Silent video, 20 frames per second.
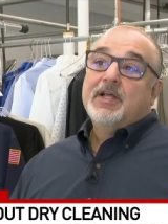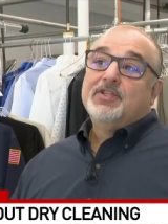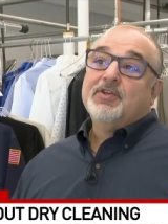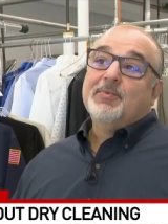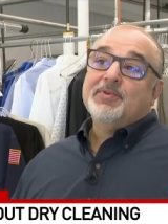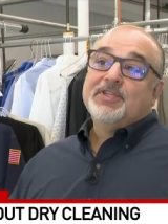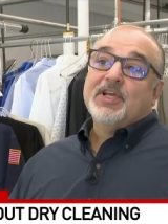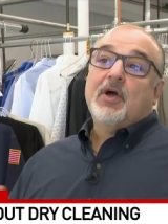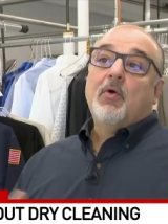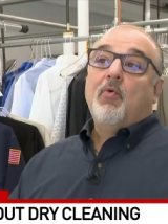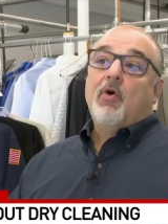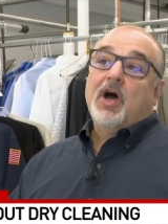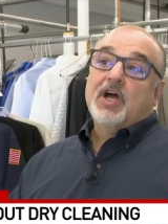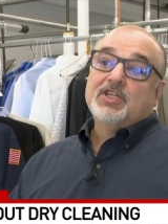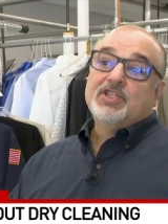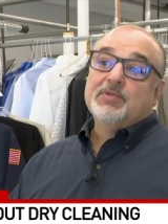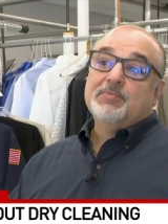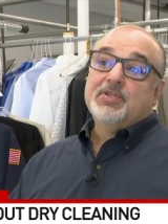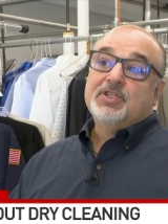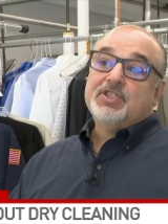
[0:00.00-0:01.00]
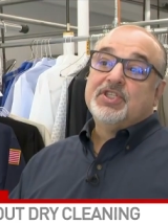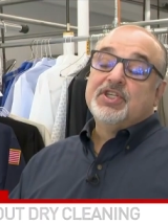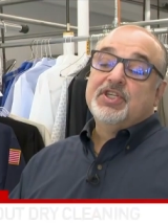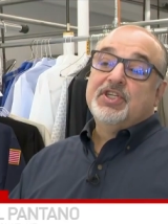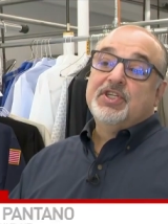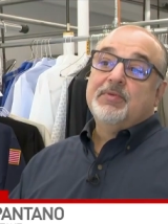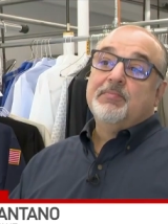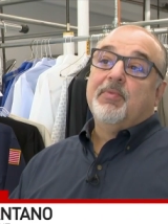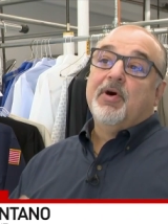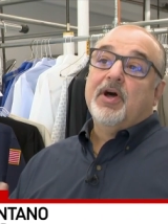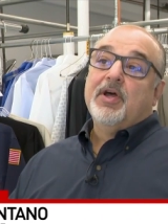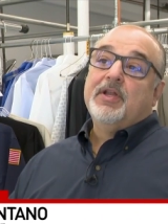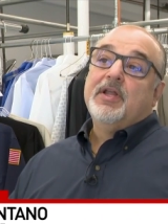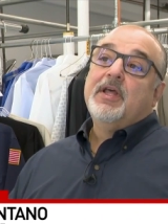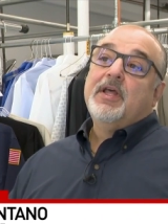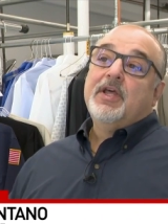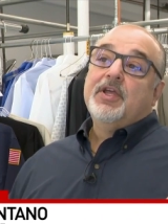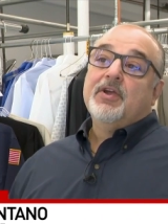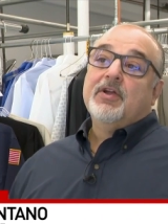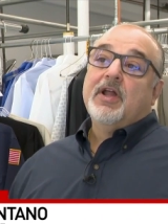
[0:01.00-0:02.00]
almost like a washing machine, but
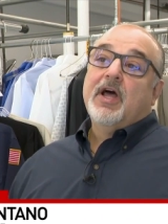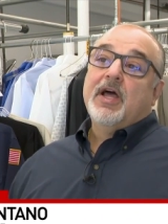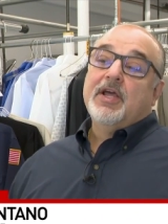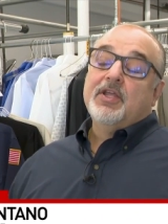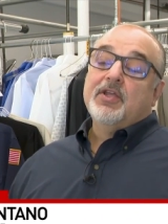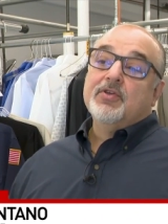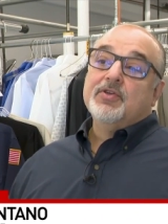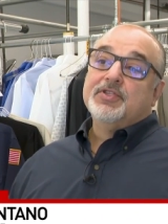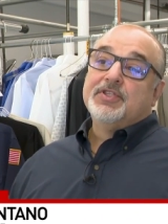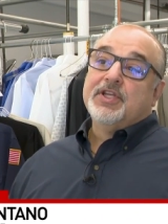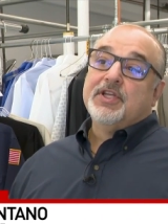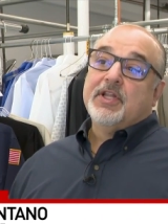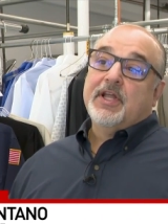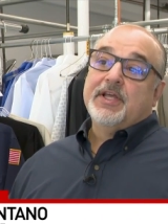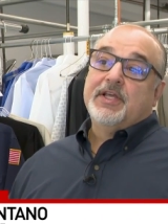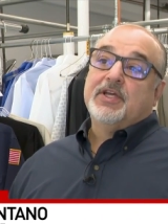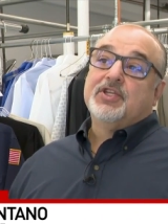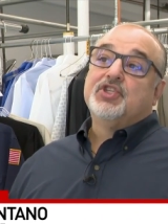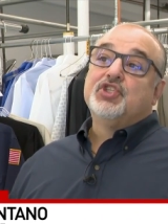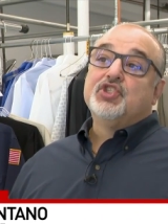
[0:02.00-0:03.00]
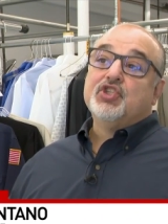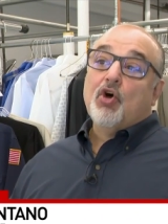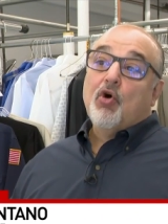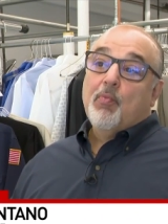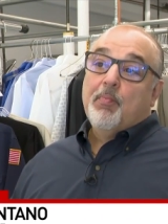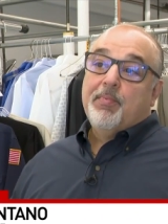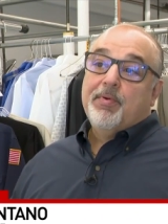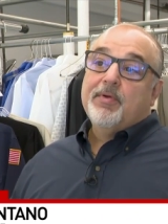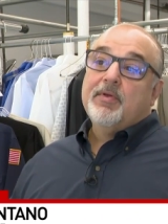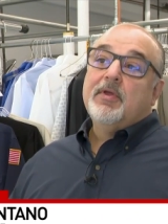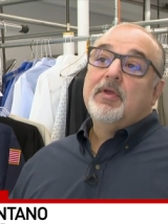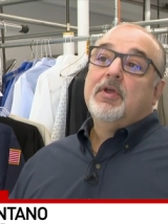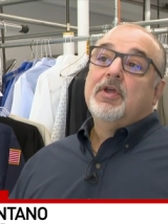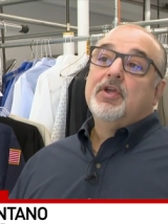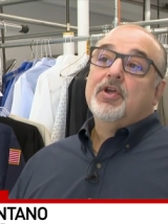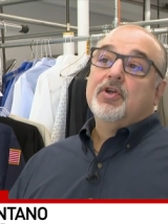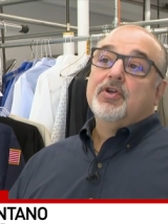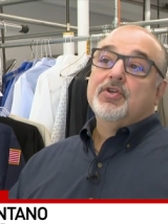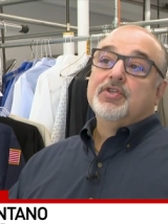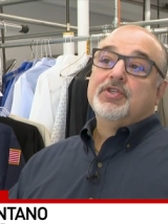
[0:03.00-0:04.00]
you're not using like a soap.
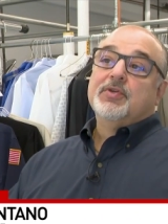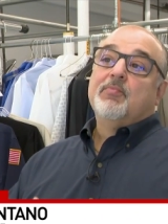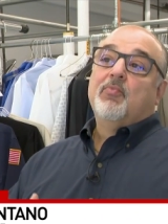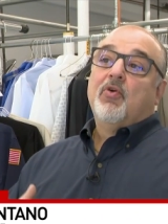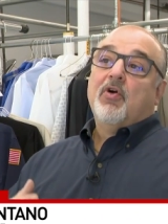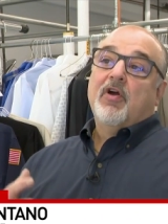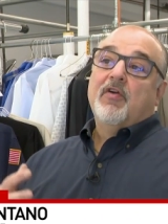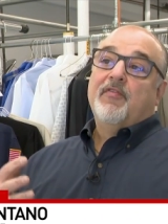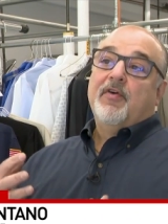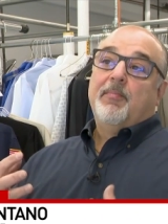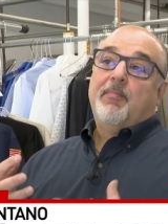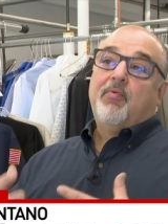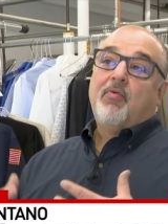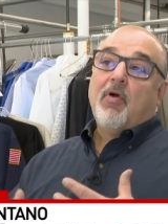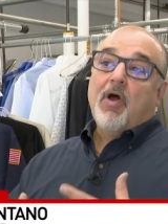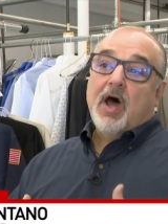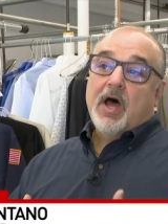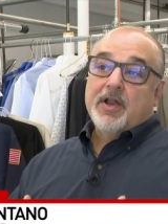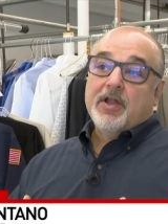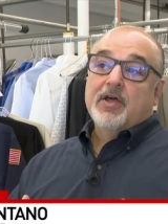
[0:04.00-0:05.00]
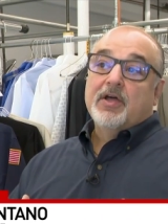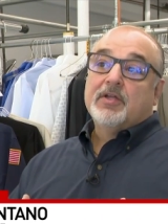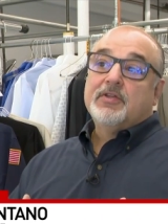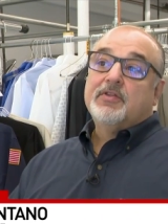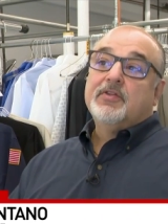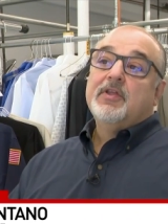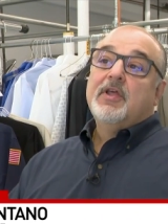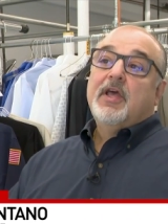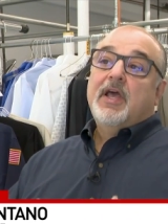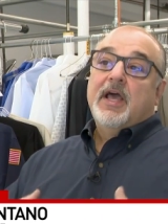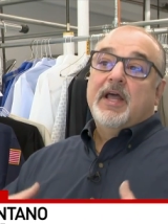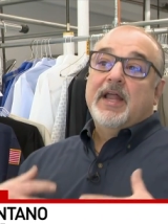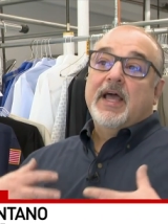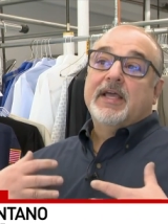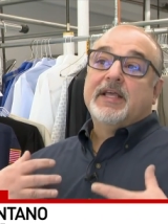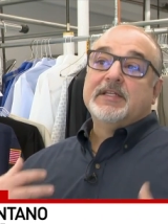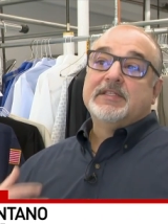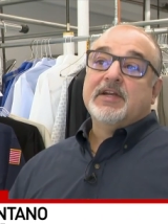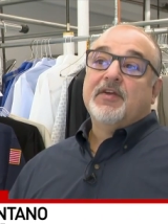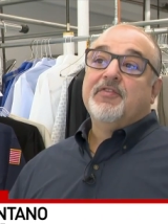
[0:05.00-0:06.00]
You're using more of a product, and that
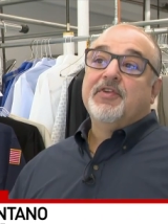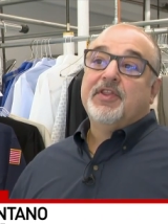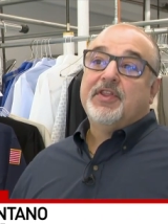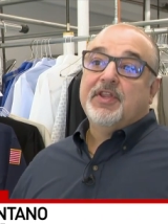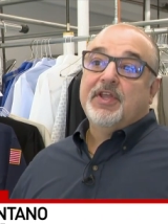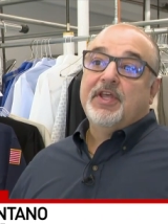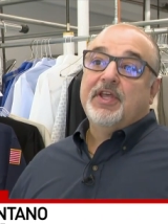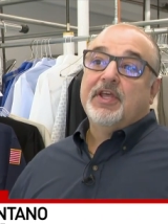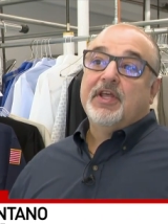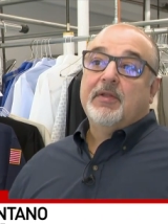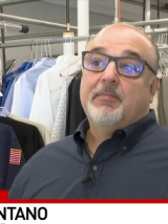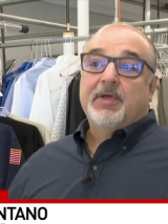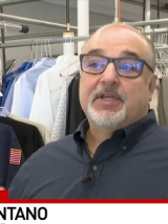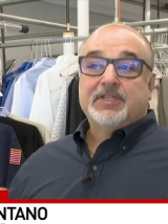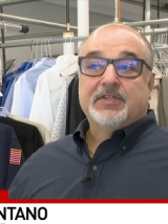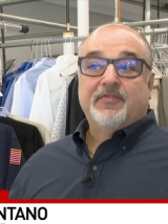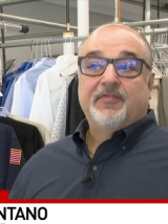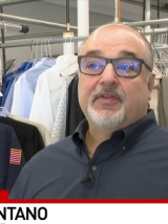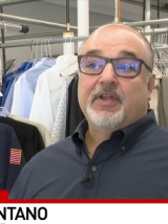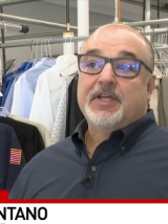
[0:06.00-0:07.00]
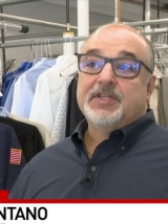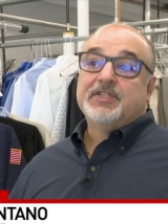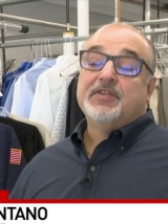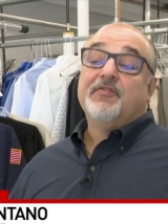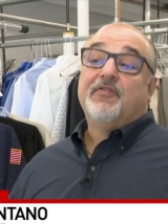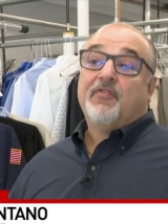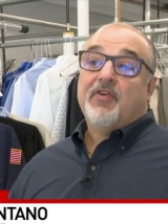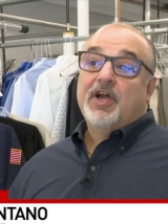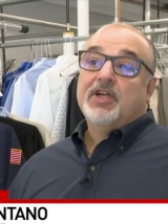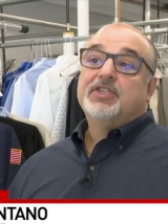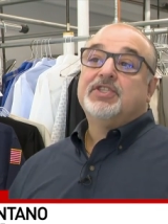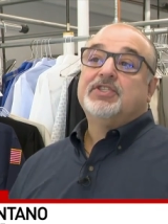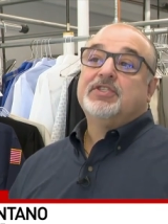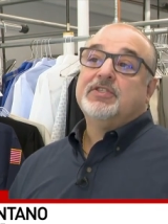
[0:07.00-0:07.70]
gets everything and it makes it nice and fresh.